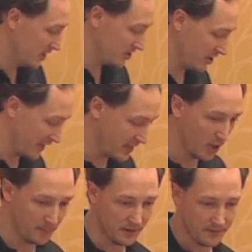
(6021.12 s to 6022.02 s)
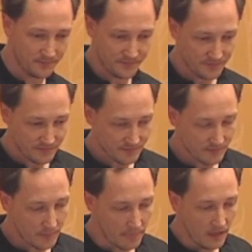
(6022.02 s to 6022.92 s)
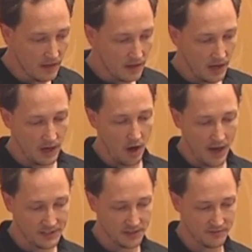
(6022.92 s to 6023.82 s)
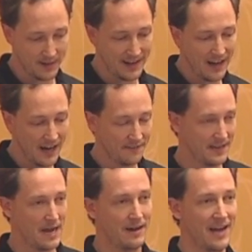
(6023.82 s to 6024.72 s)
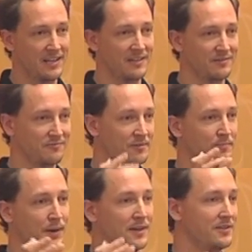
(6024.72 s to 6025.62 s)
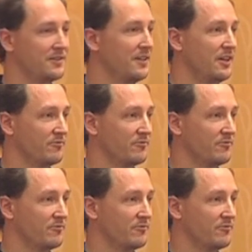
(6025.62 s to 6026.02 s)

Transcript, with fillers: So they copied it. Uh, I searched for about half an hour adding rebut,